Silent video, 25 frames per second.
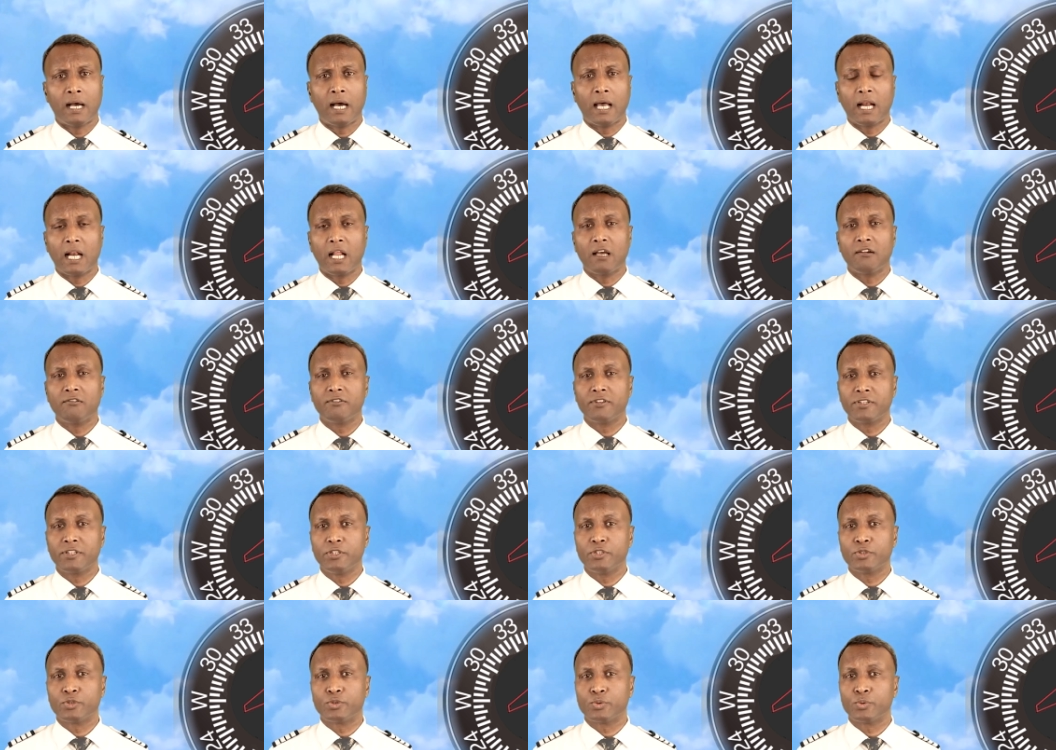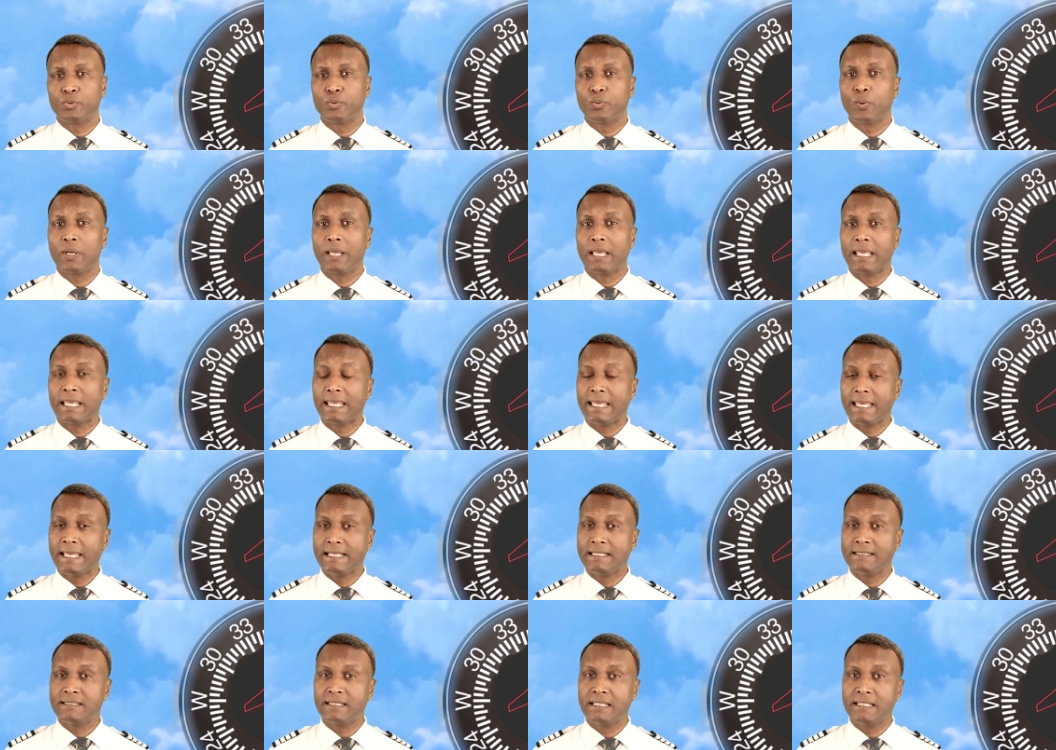allowing you to
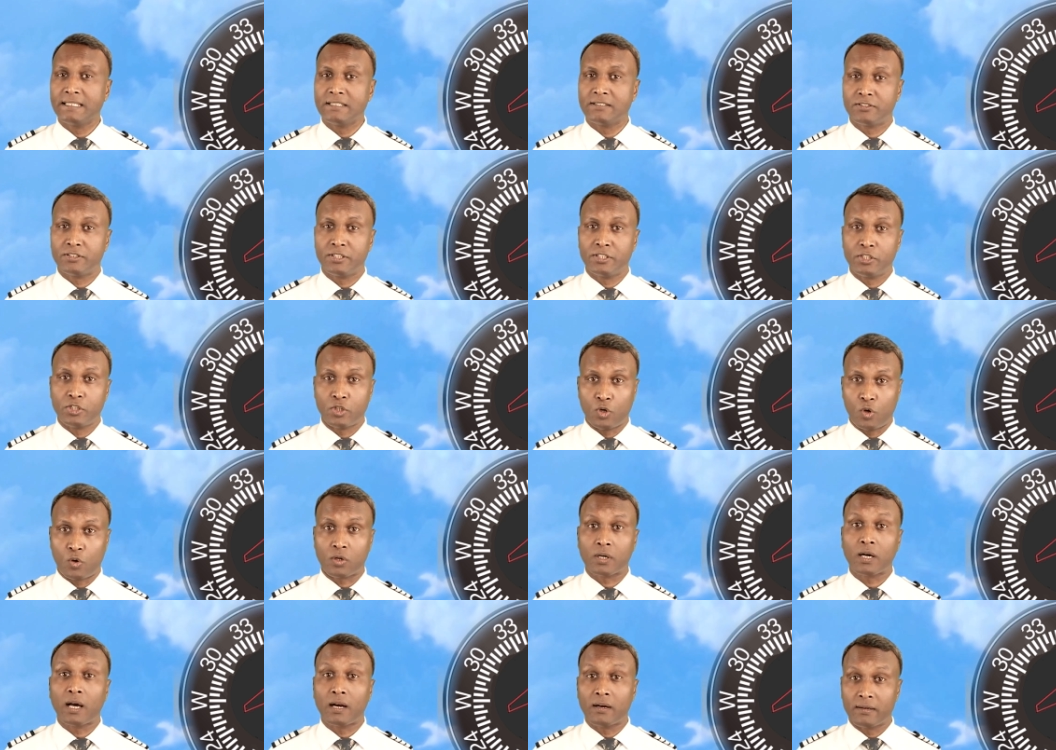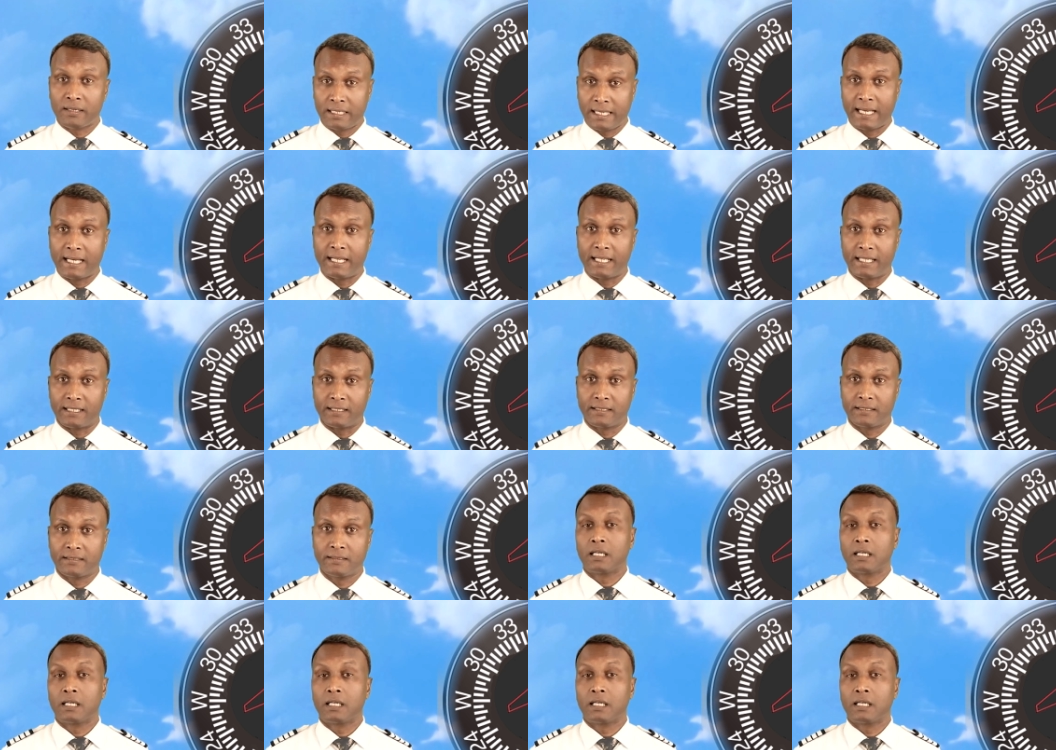easily see your current heading.